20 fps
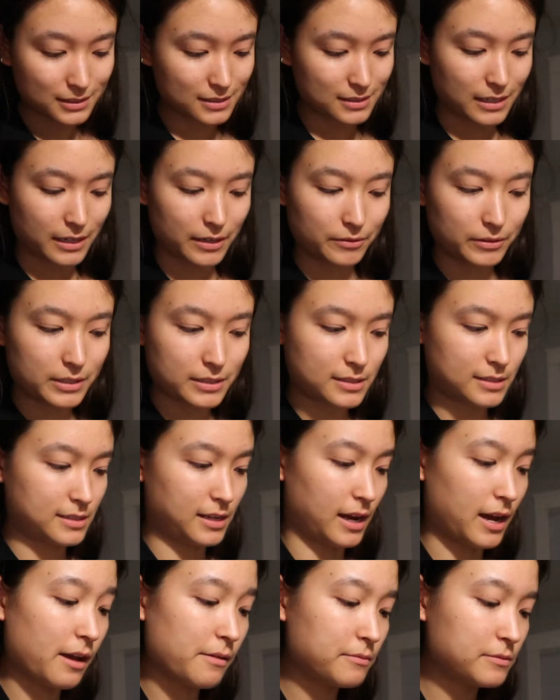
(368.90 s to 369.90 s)
So now it is
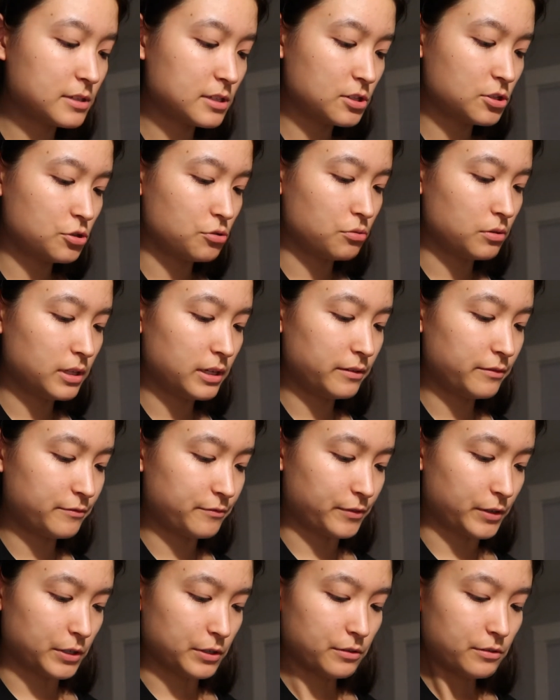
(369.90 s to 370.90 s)
time to do the
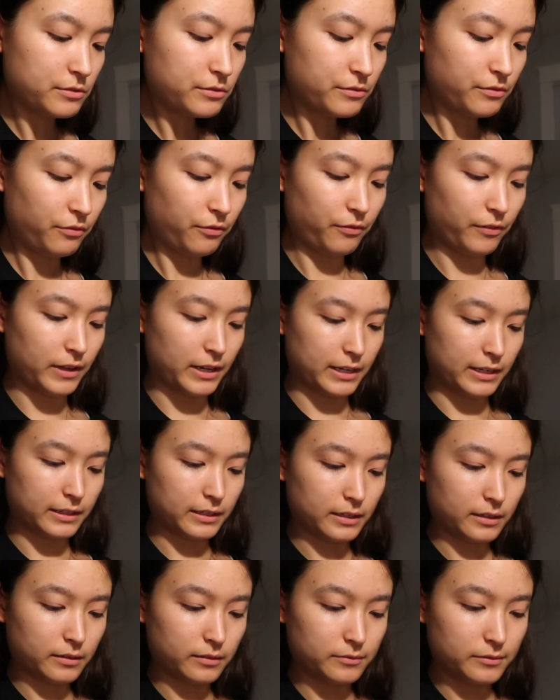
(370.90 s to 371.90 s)
first
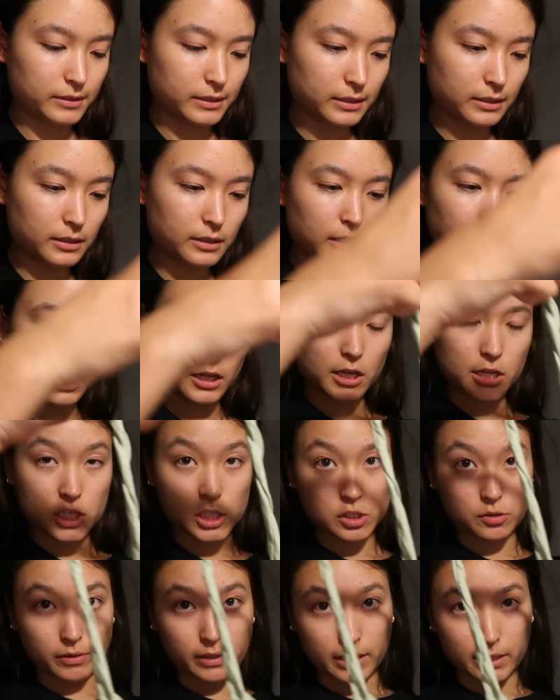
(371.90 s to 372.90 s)
fitting of it.
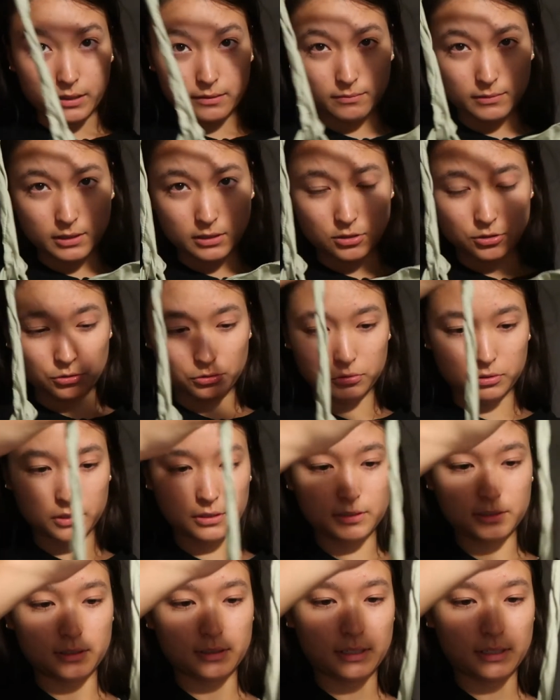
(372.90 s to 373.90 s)
So I have these shoulder